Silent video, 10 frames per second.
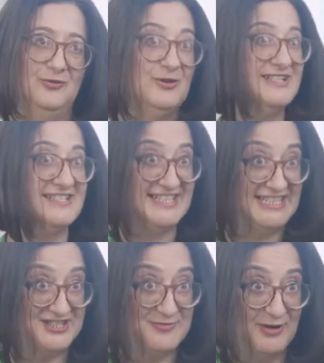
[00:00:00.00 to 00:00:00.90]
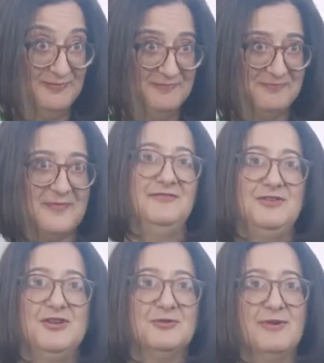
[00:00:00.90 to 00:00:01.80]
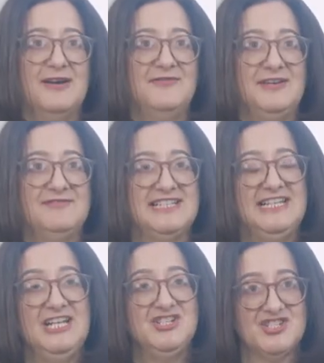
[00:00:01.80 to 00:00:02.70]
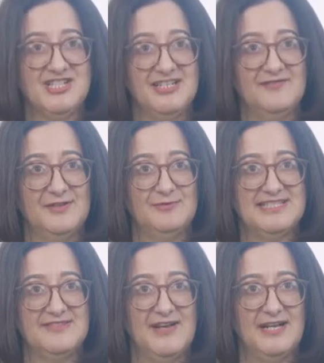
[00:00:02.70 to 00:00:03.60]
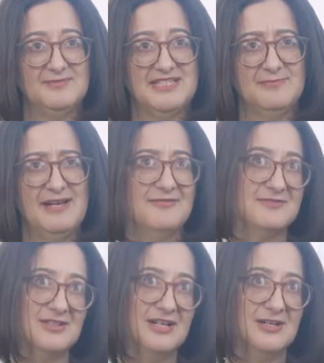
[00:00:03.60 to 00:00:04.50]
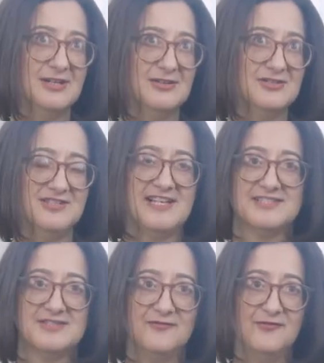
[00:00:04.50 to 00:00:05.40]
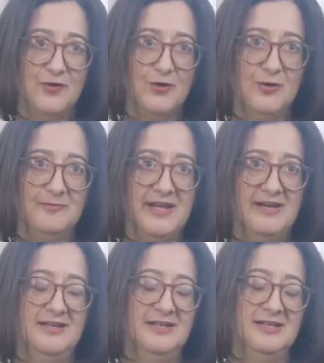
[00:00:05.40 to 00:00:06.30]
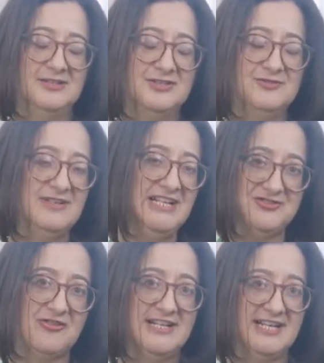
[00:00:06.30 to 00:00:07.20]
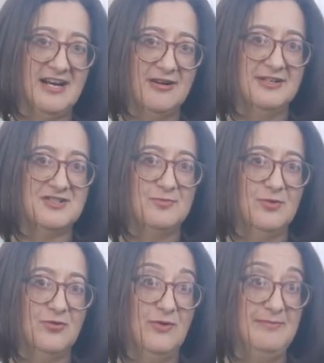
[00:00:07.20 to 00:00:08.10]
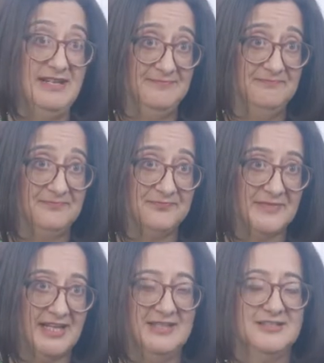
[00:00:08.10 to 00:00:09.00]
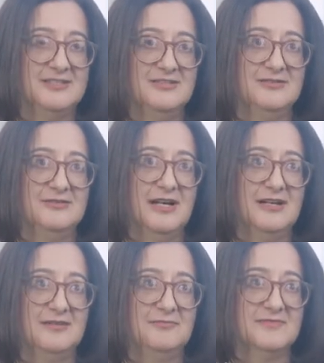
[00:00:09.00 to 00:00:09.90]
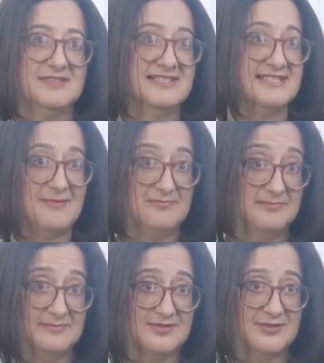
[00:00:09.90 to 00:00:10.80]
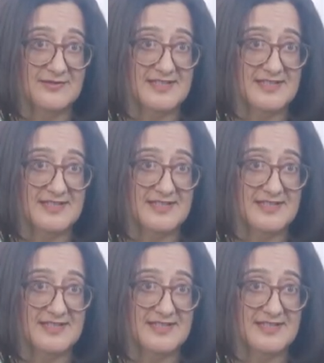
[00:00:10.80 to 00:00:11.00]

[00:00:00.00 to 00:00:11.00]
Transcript: What is Athena Swan? If you're not aware of it, it was an initiative that was developed in about 2004 to really try and encourage more women into STEM sort of